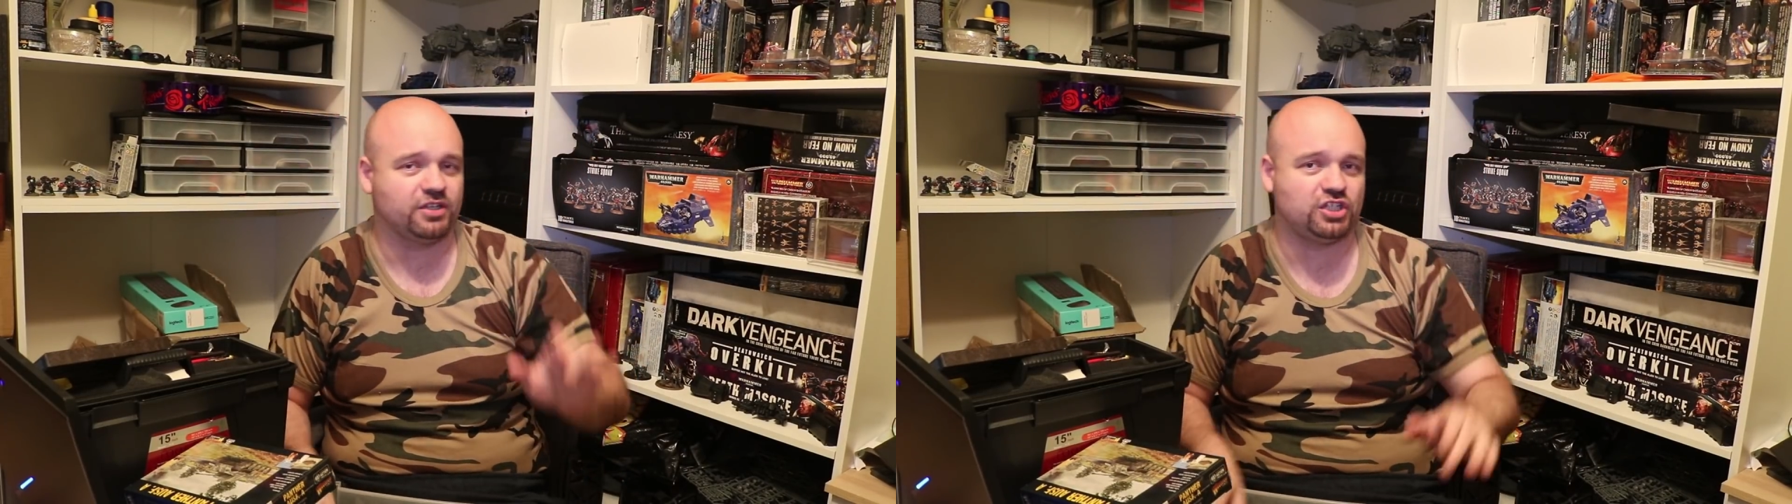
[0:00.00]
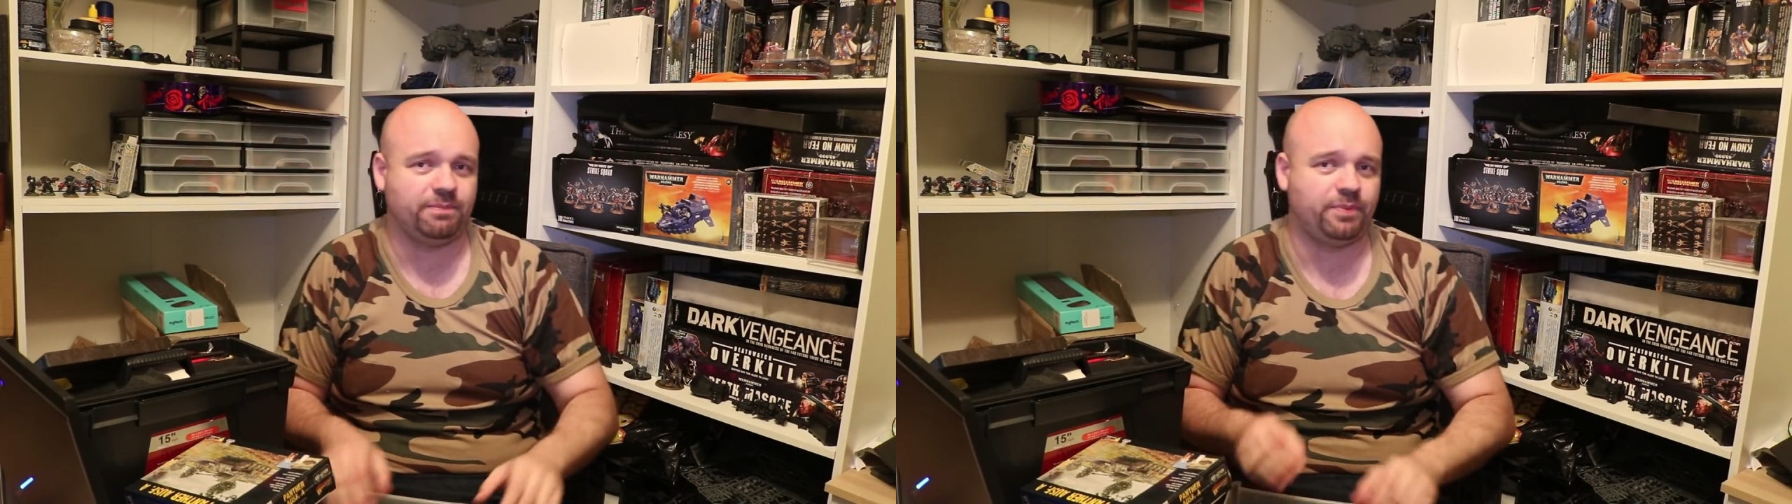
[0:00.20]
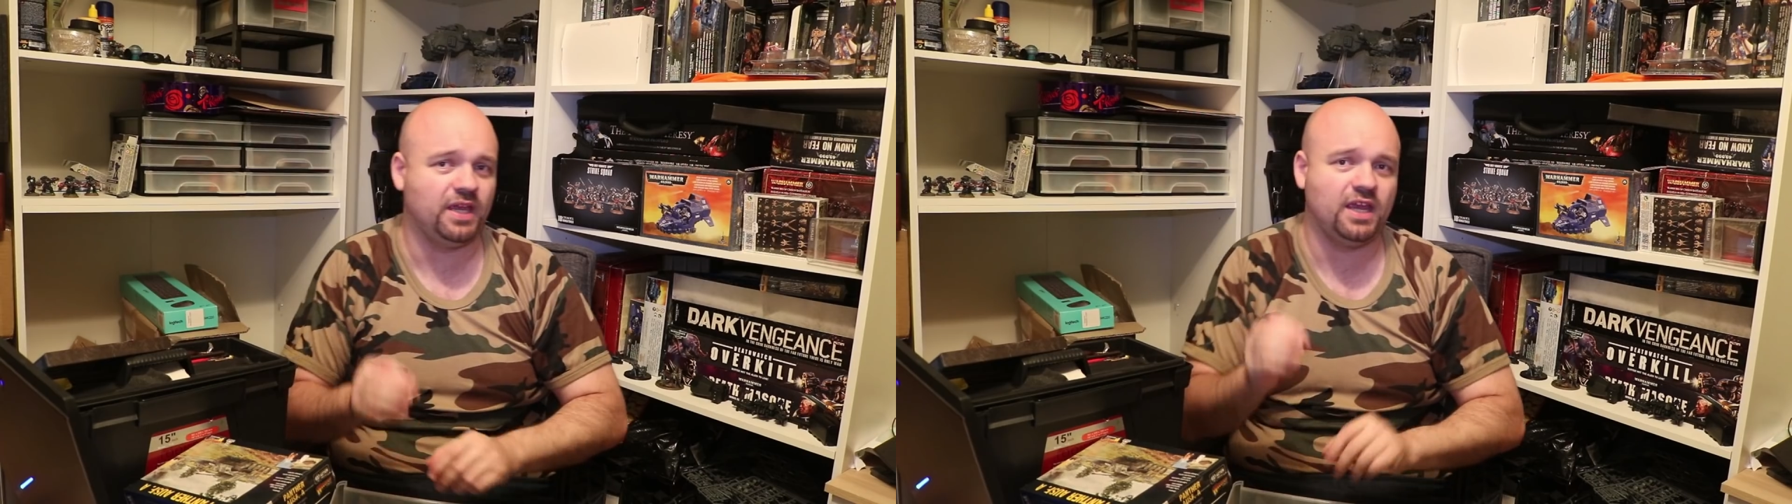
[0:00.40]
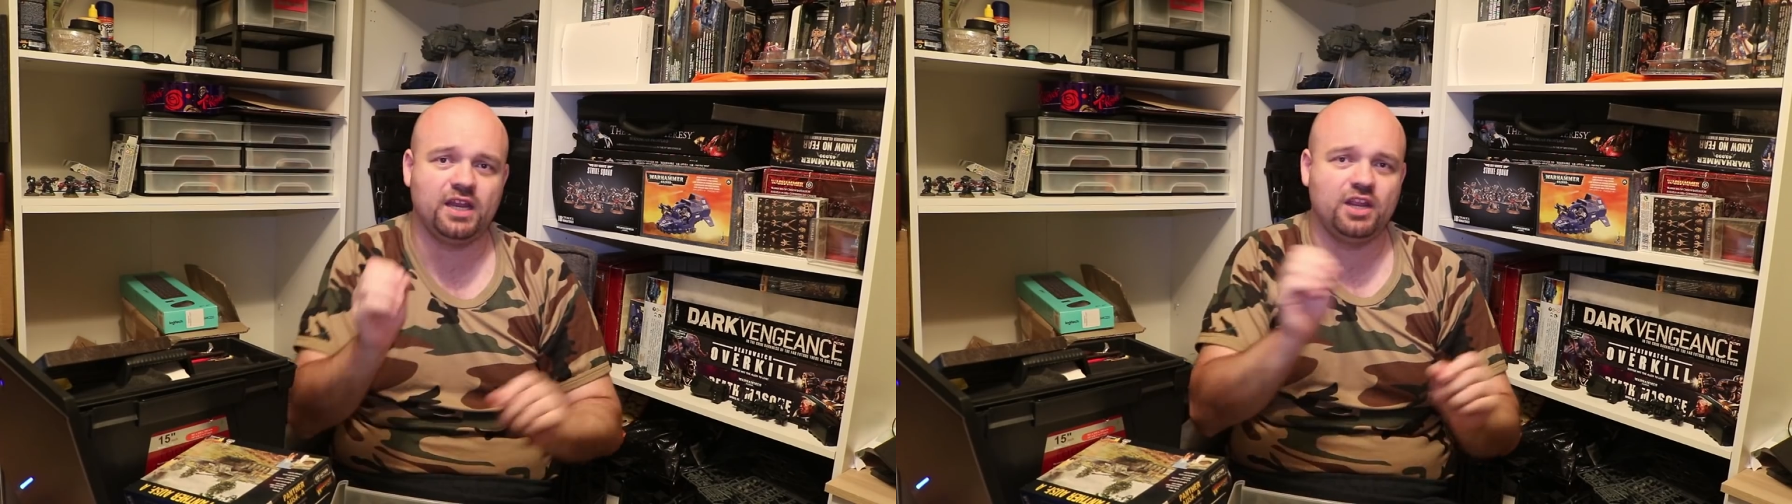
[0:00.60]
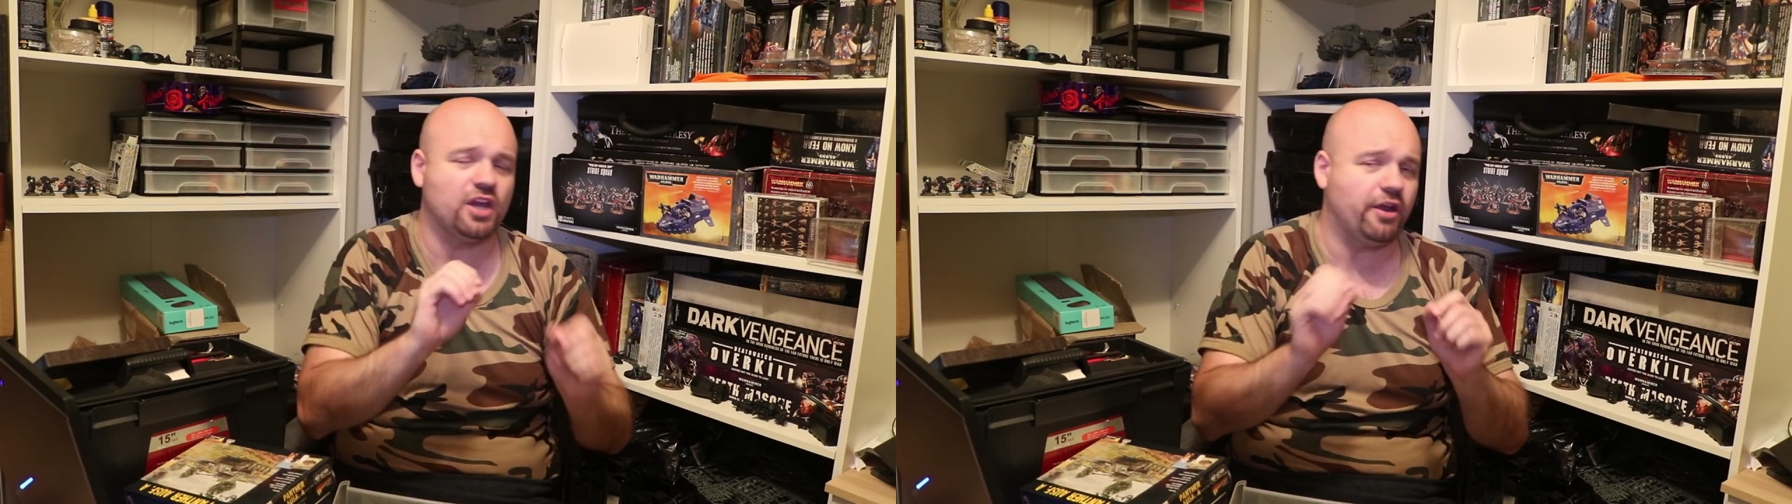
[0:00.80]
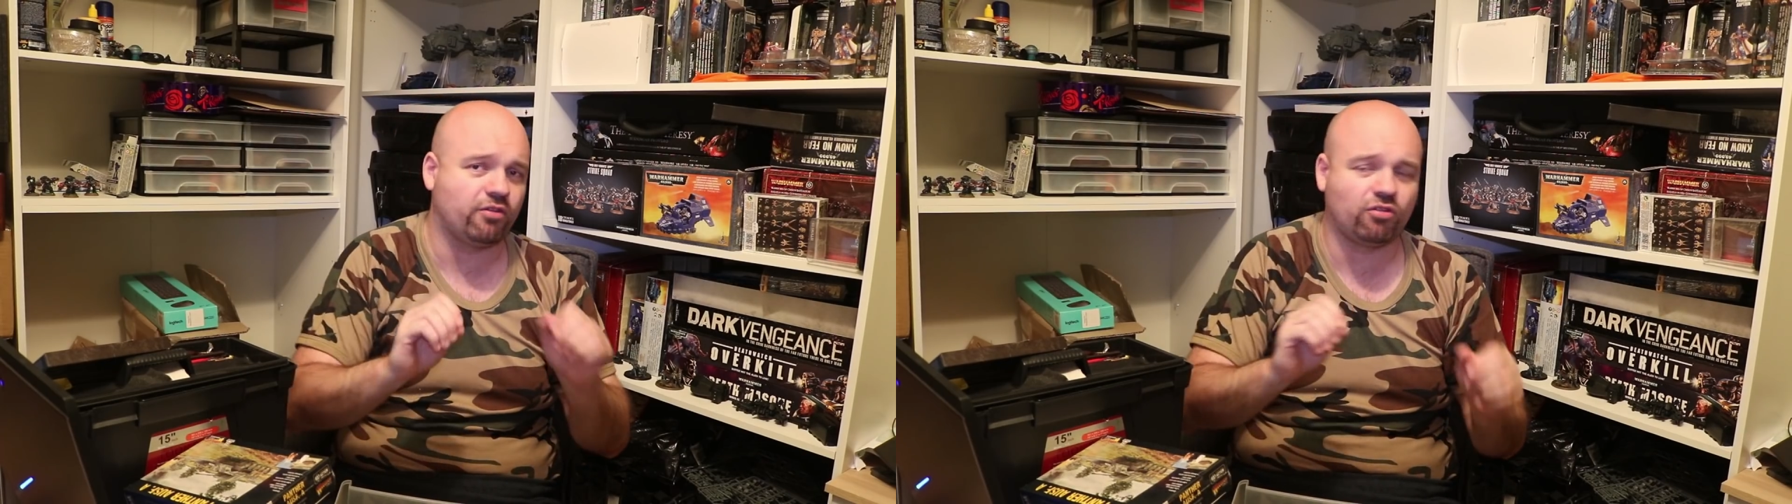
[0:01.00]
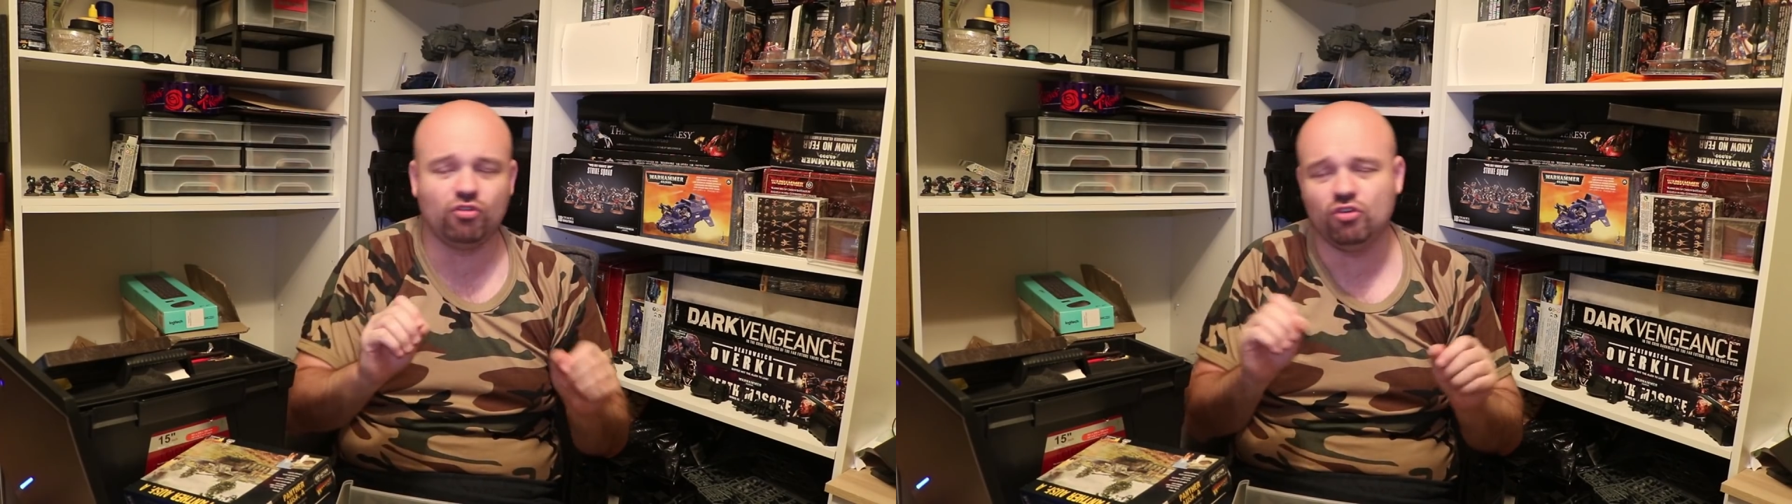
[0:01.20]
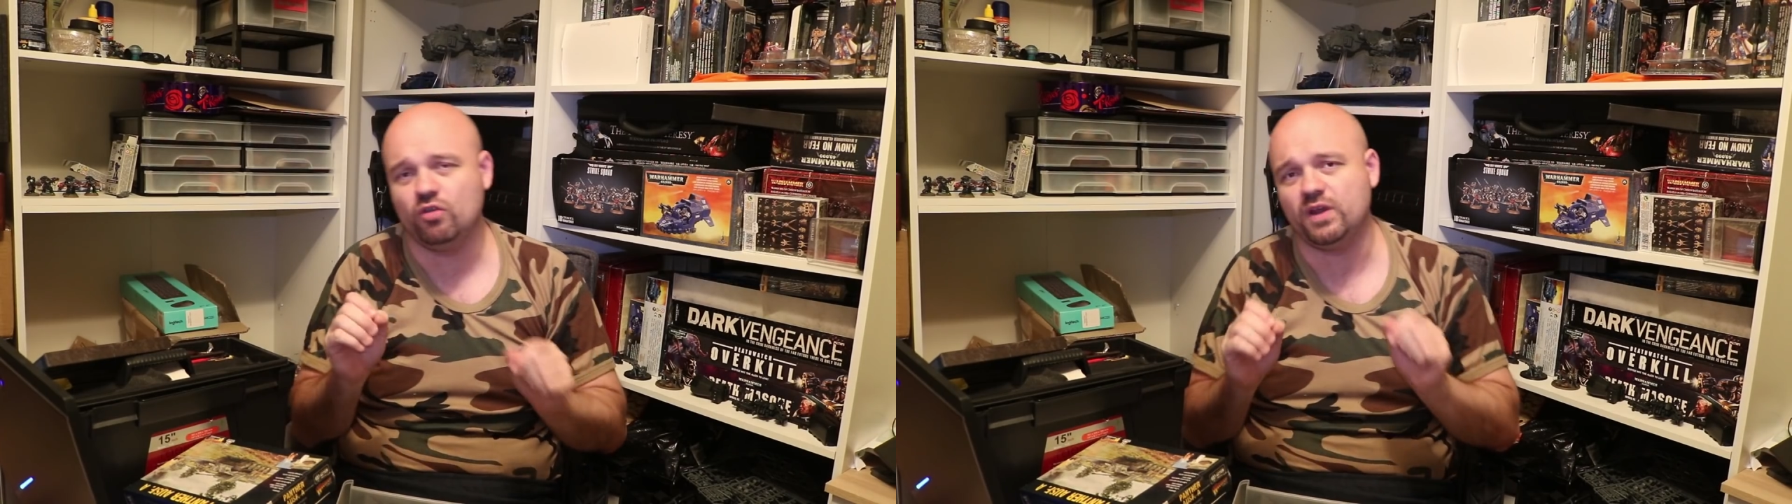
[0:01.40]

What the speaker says: chipping, and he goes through,